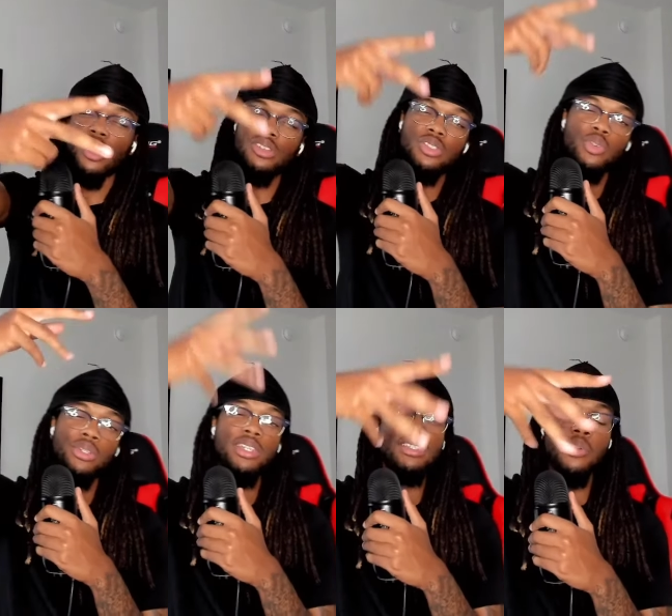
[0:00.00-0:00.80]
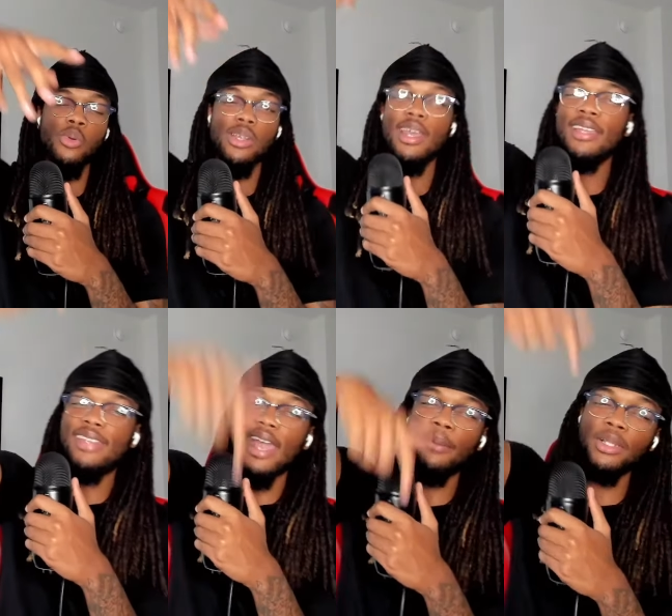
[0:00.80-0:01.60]
and also join the Discord
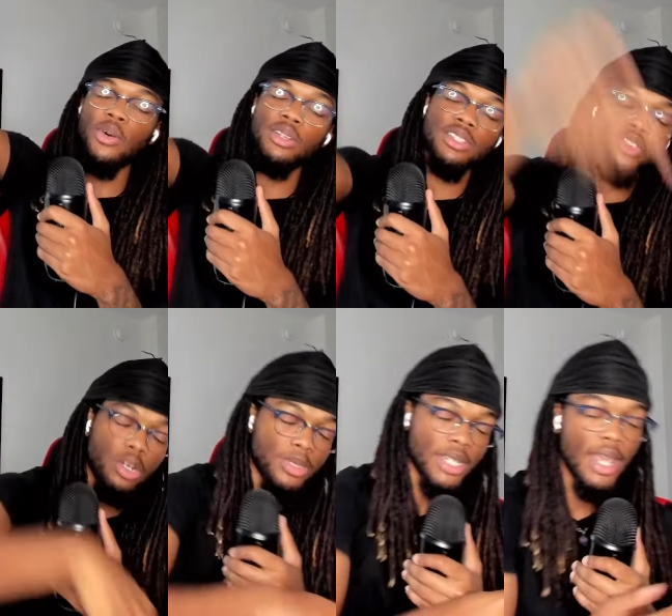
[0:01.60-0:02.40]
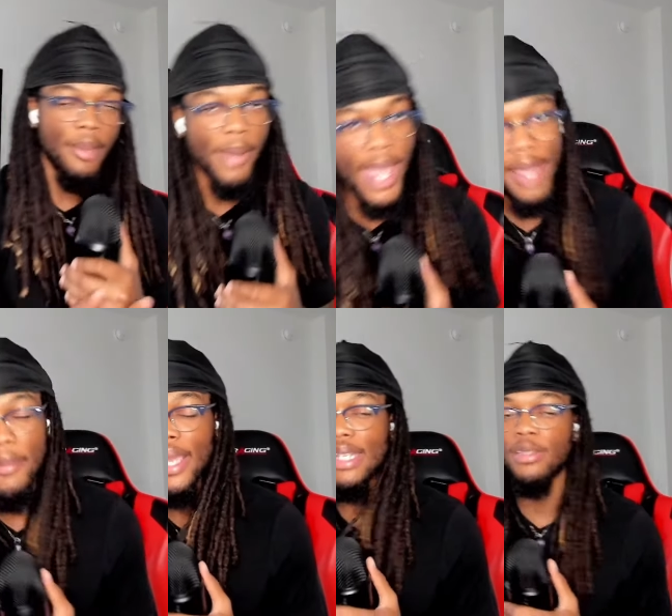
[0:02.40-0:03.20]
down below in the description. But hey,
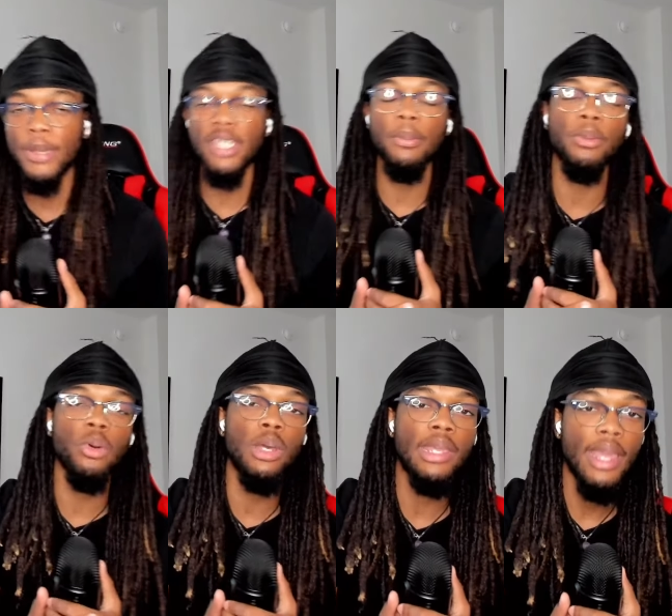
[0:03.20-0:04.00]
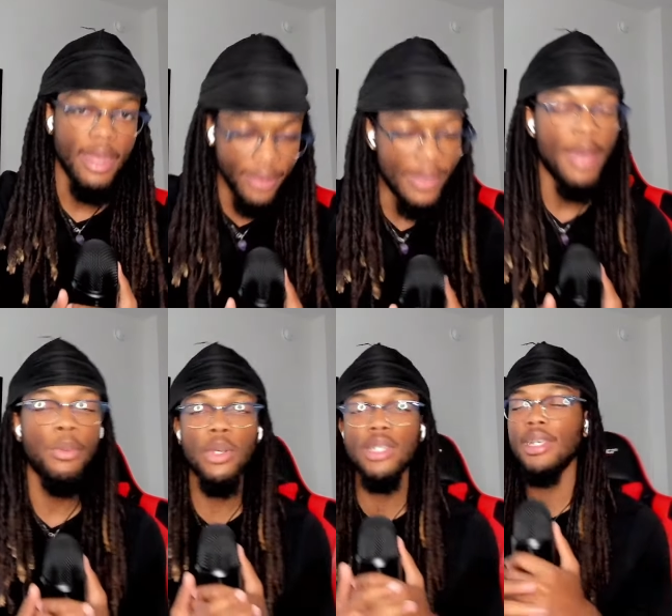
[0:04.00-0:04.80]
man, is has your boy, that
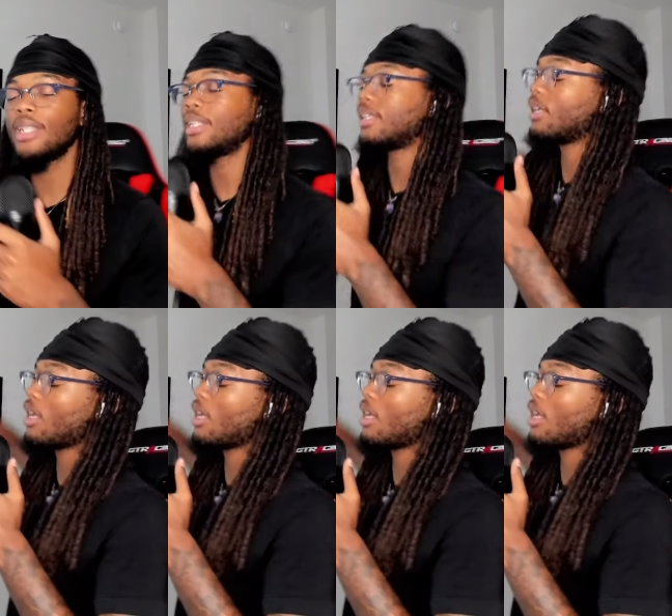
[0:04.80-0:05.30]
boy Deli.